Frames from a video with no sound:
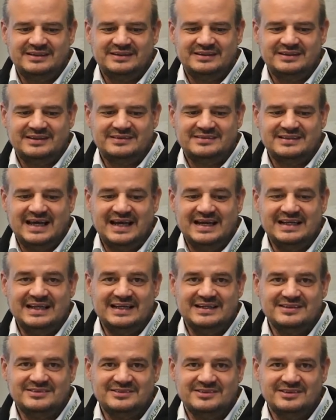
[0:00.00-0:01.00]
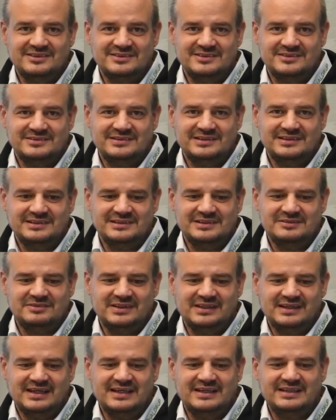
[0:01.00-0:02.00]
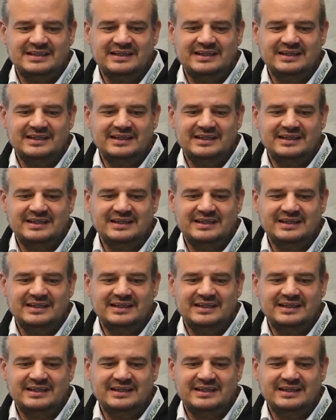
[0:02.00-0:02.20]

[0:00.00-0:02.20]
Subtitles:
The silencer significantly